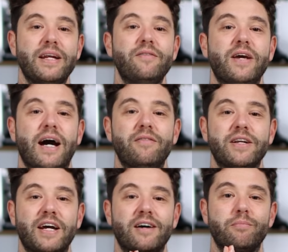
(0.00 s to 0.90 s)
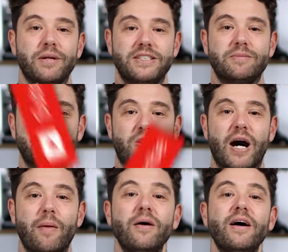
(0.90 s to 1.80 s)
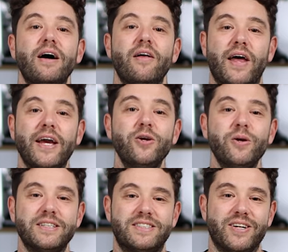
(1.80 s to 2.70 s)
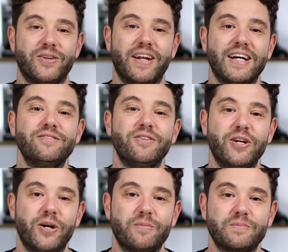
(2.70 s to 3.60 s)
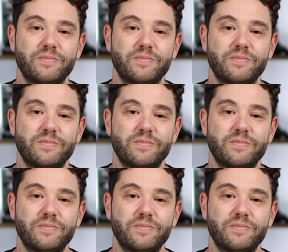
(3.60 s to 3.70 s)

And if you haven't yet, please subscribe. Thank you, and see you on the next video.